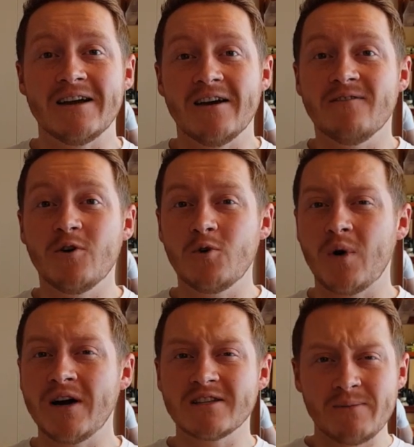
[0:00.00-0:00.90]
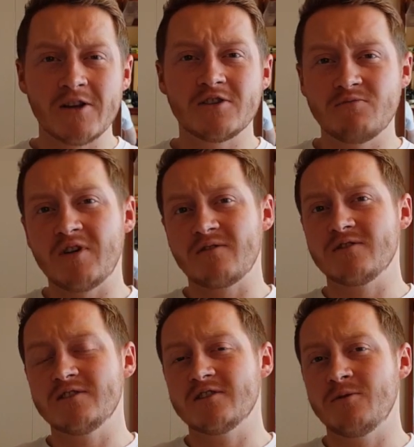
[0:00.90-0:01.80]
Food wise, I mentioned
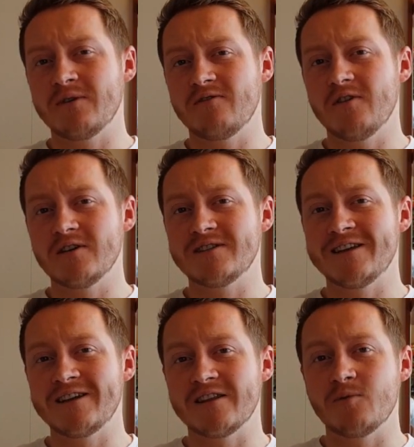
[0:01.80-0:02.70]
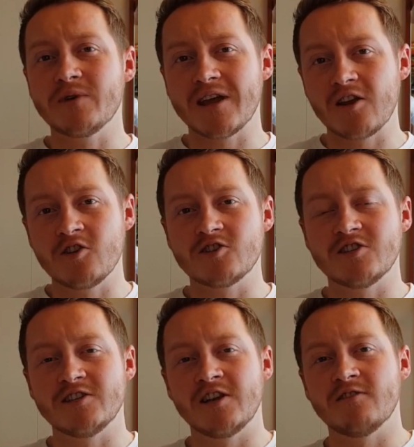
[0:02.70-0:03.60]
breakfast is coming first thing, and then we get lunch
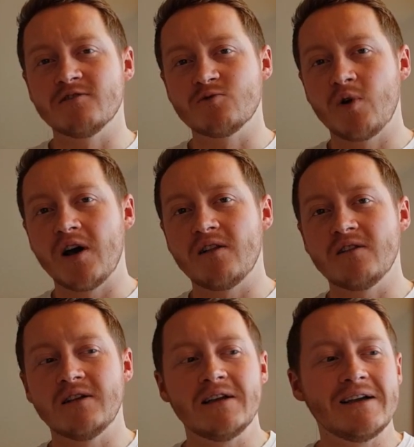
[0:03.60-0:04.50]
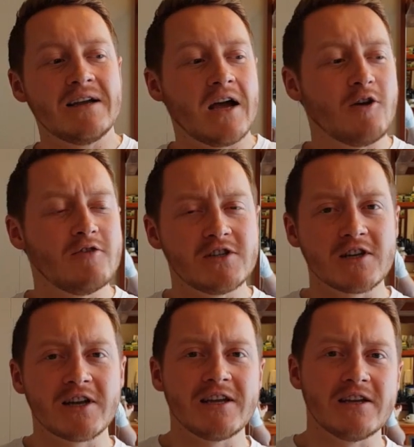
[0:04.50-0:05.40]
and dinner as well.
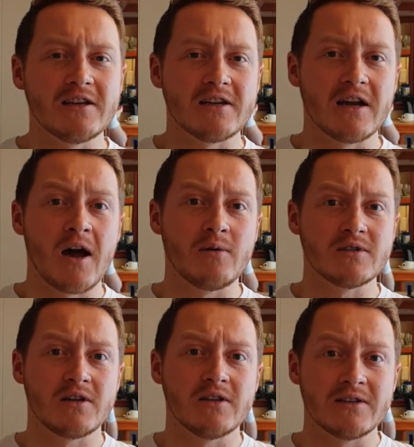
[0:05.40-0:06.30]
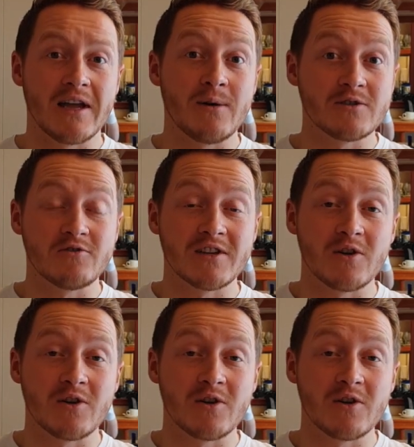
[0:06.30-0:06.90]
Originally I was already